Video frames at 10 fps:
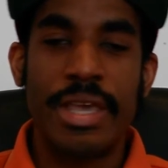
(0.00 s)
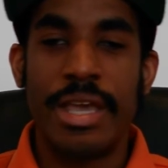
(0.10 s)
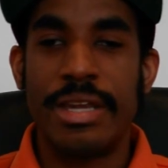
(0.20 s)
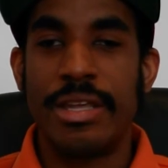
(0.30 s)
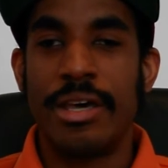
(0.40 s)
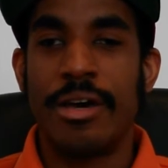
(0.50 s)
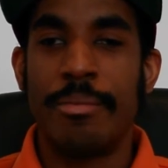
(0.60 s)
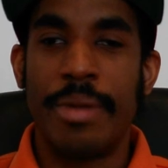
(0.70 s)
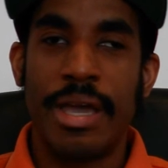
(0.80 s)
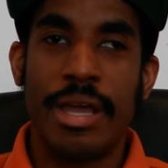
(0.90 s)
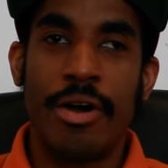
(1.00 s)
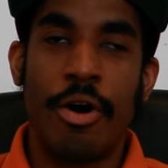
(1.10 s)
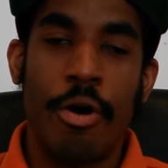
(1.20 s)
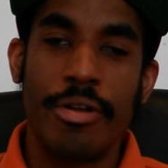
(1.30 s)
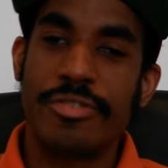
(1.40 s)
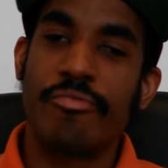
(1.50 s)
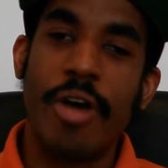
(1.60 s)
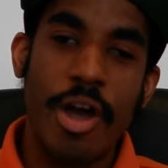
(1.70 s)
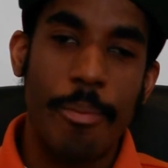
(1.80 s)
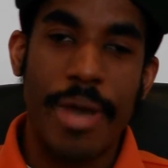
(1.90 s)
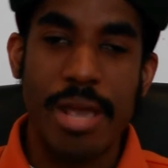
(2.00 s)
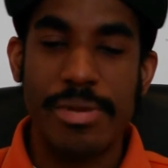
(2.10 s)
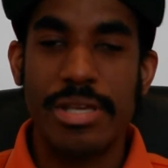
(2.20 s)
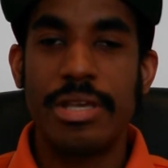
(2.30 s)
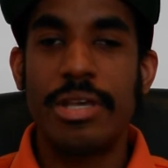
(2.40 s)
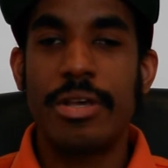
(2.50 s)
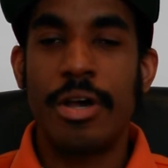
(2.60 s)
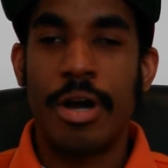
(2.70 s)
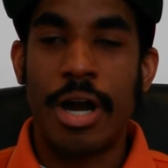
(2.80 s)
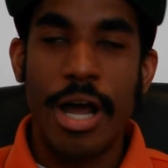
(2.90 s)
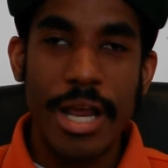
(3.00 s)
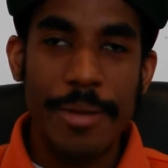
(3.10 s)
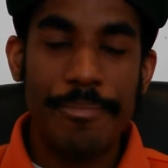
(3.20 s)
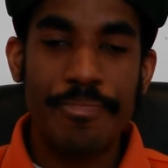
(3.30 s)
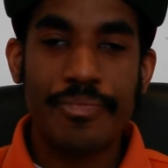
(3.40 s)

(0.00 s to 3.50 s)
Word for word: And uh, man, all is well, baby. All right?